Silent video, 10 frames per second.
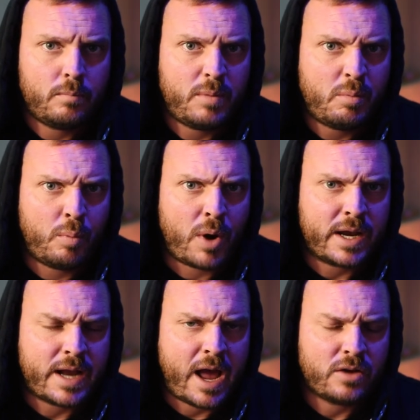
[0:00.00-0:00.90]
people break
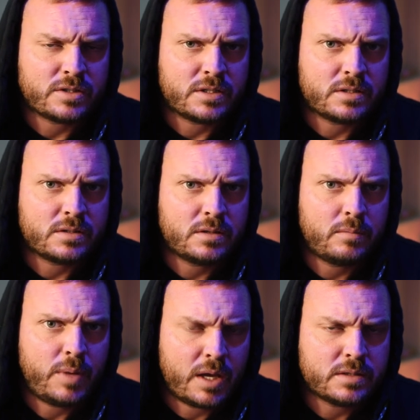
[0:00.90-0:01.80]
into houses
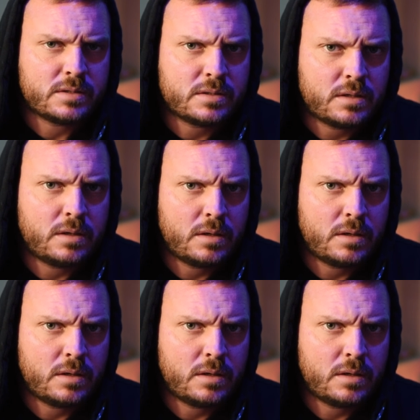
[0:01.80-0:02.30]
because